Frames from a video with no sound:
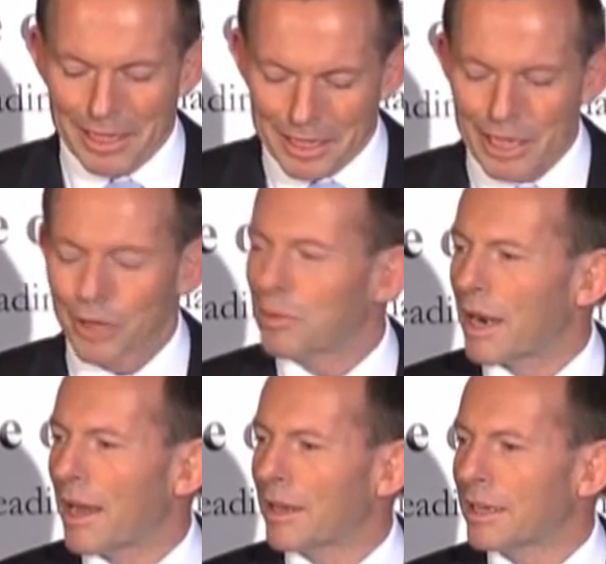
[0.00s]
Neil
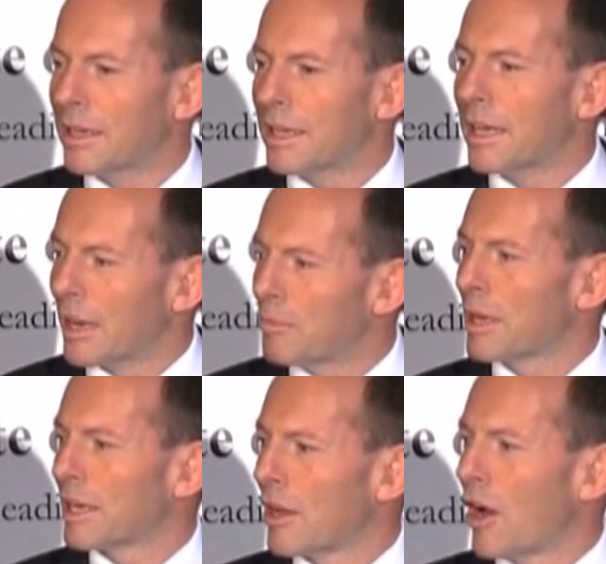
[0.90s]
Brown and
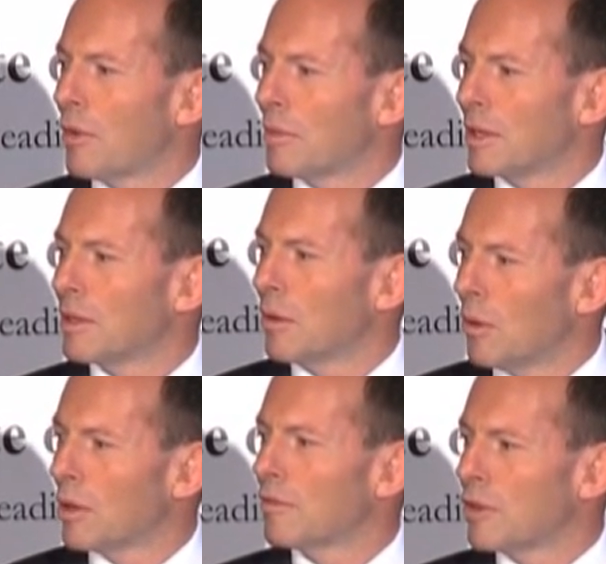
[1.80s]
Peter Coleman,
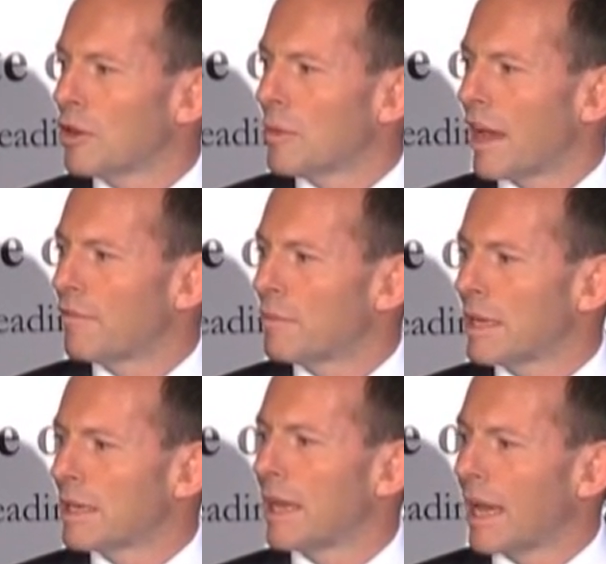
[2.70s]
all of whom have
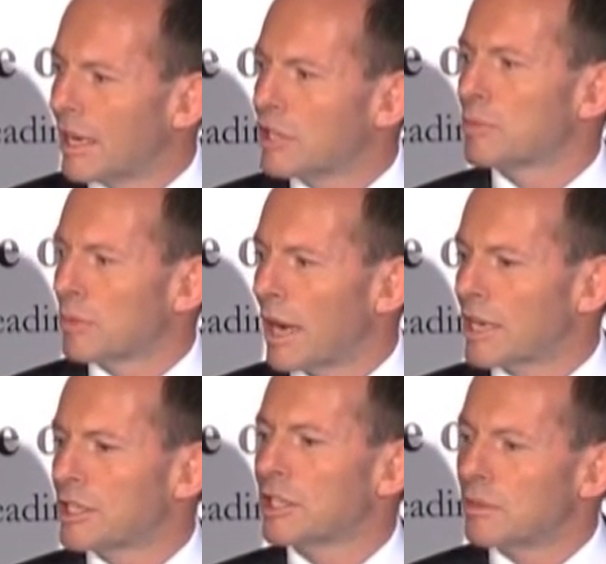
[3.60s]
been an
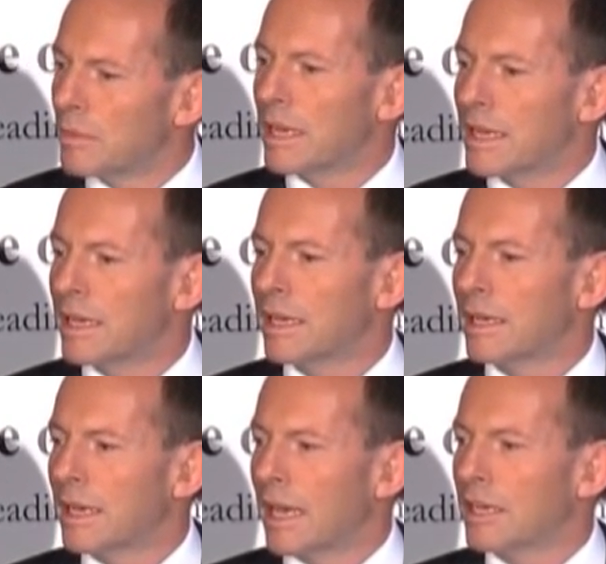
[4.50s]
inspiration to me
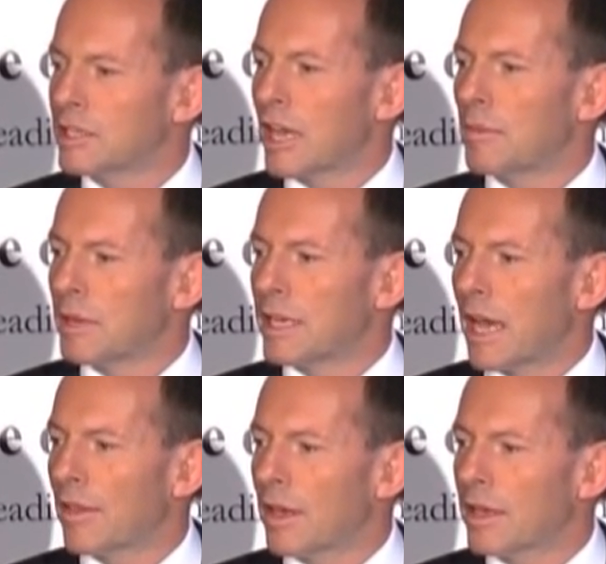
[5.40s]
and to so many
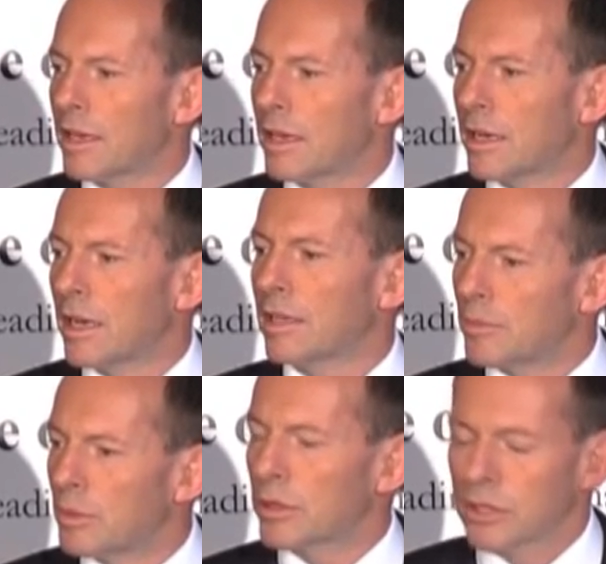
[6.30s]
other
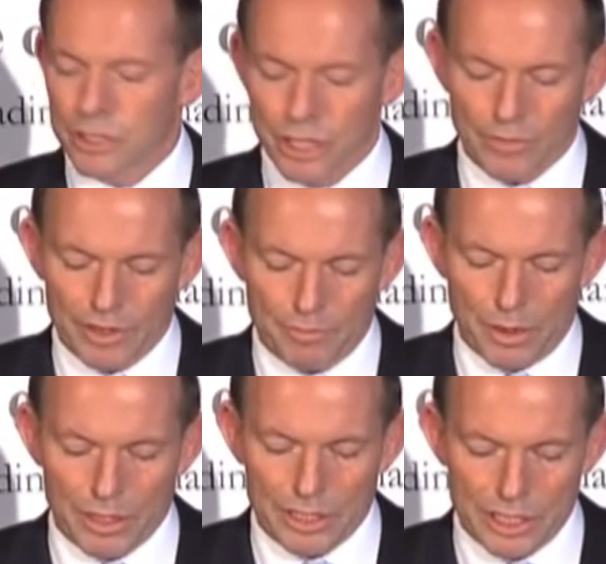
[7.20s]
Liberal Conservative
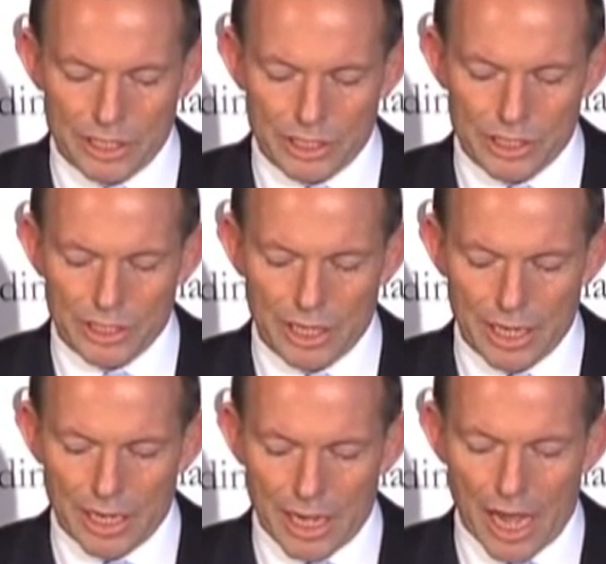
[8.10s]
politicians
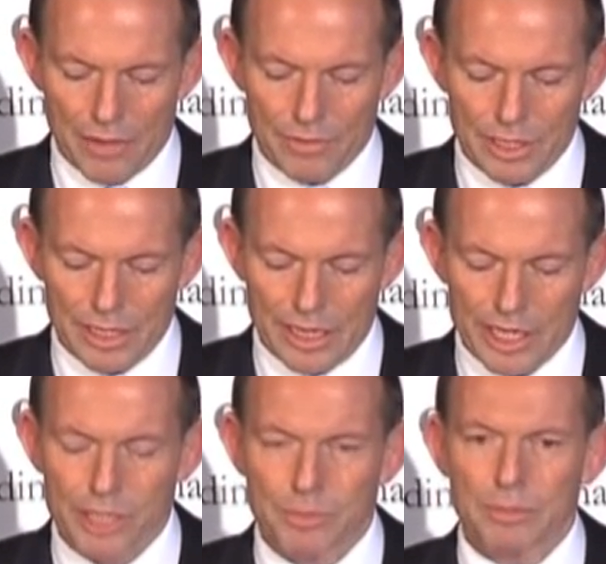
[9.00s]
over the
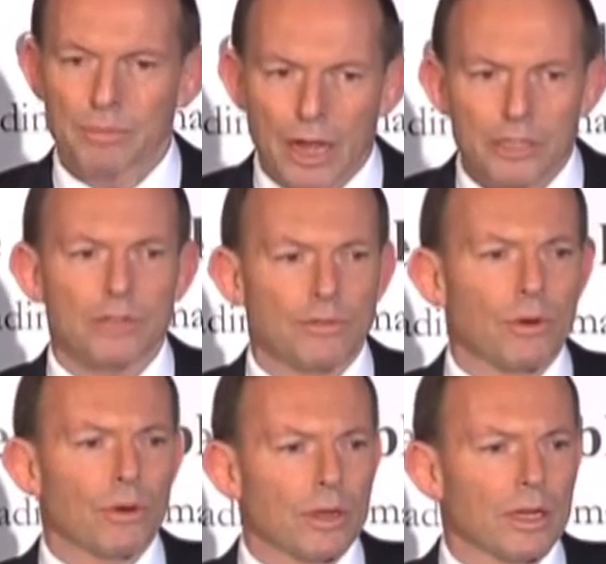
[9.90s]
years. But most of
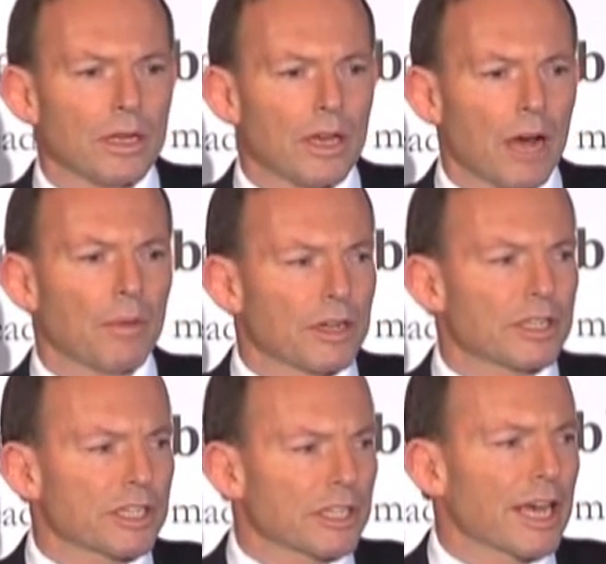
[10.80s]
all, I want to
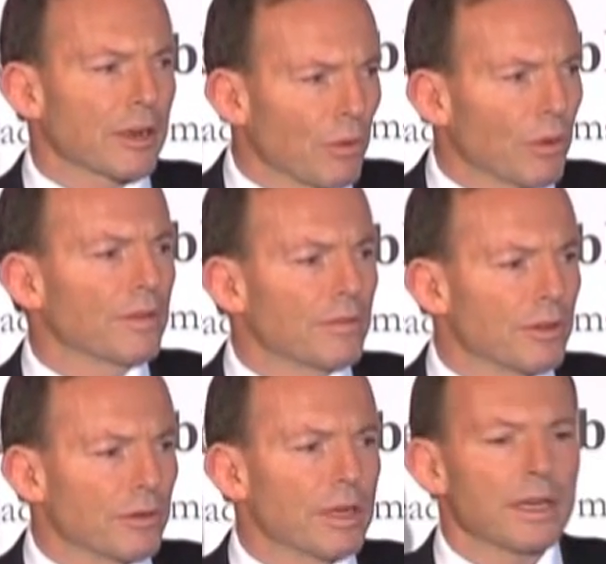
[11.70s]
just say to all of
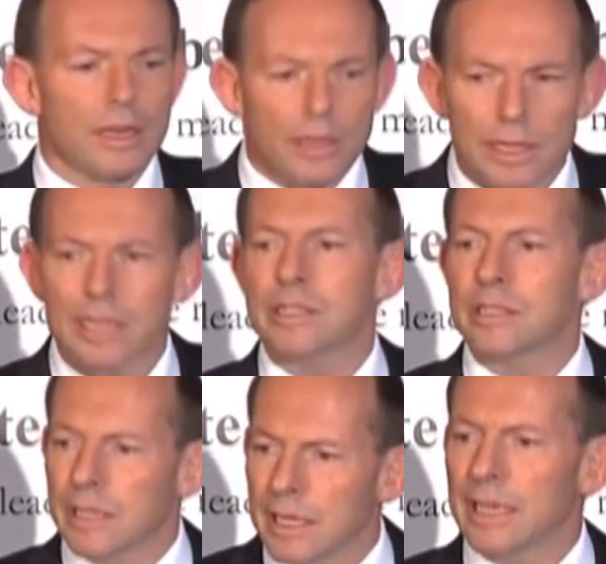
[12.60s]
you,
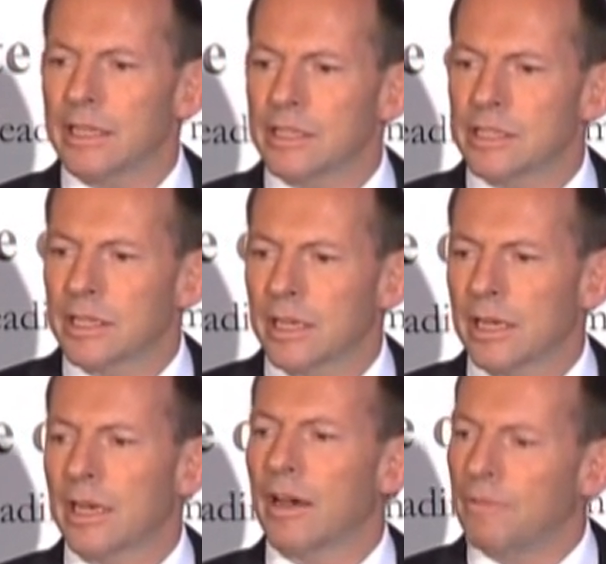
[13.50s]
this is
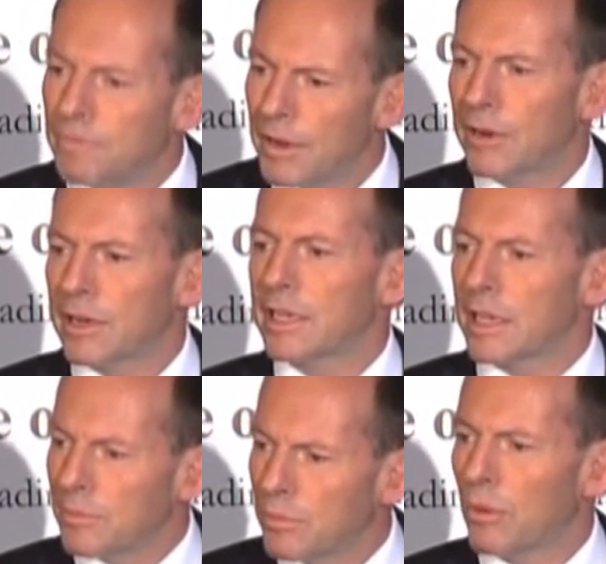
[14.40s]
a very
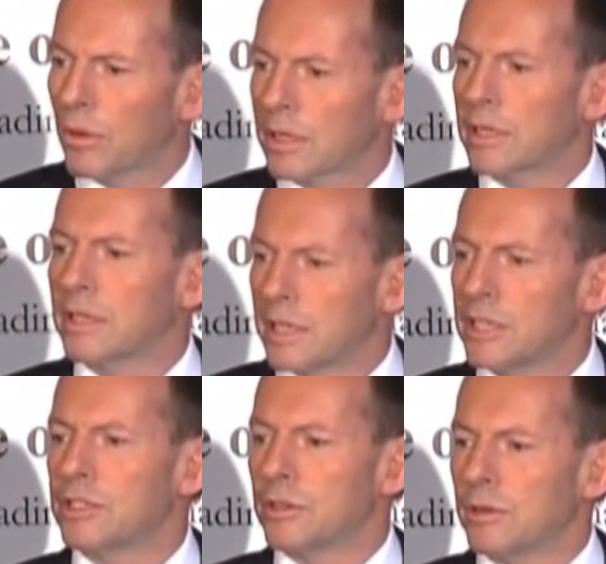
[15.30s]
important
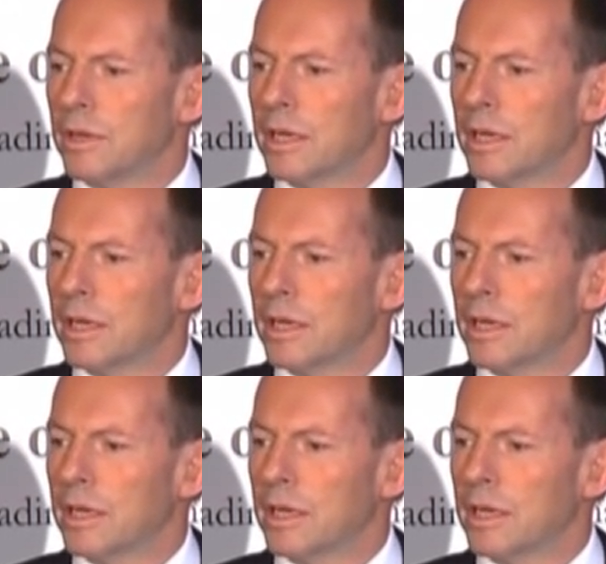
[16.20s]
issue.